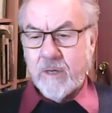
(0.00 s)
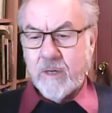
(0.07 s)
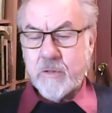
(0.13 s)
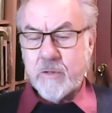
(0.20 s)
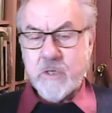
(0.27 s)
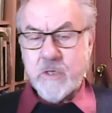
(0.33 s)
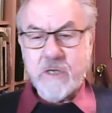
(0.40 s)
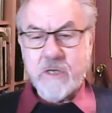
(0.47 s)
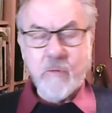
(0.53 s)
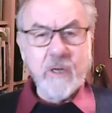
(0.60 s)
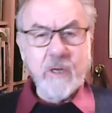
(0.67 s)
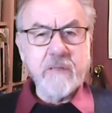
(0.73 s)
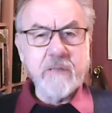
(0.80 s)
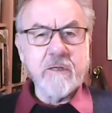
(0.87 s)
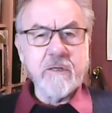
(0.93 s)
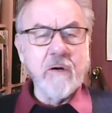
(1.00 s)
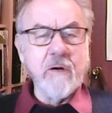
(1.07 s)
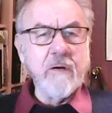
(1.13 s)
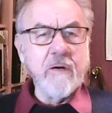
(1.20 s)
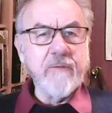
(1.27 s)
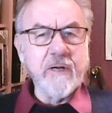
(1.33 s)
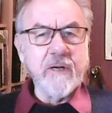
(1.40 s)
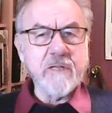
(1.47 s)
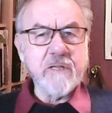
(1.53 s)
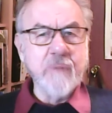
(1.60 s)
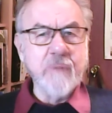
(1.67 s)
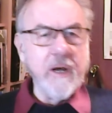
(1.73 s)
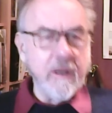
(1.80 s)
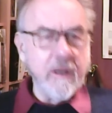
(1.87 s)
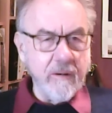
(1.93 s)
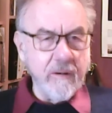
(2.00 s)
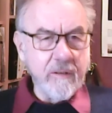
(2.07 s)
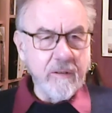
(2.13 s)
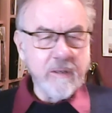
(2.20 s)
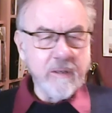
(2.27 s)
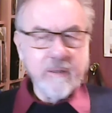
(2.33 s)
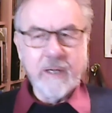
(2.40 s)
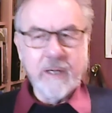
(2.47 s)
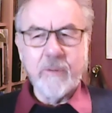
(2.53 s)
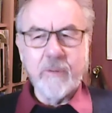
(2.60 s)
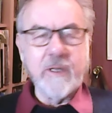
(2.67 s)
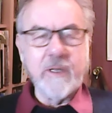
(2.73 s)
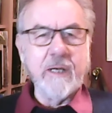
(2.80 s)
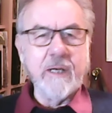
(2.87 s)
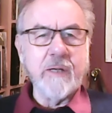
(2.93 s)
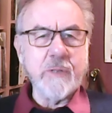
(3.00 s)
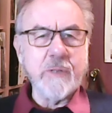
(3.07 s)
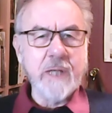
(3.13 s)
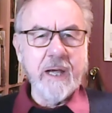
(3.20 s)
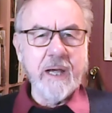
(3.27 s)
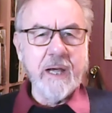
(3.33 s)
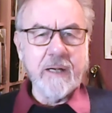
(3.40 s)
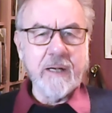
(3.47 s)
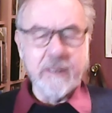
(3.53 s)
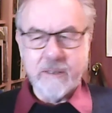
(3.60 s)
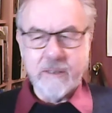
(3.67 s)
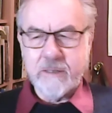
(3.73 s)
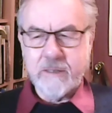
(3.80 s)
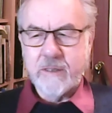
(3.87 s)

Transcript: And she said, Well, I was told if I smiled, they would think I was heartless.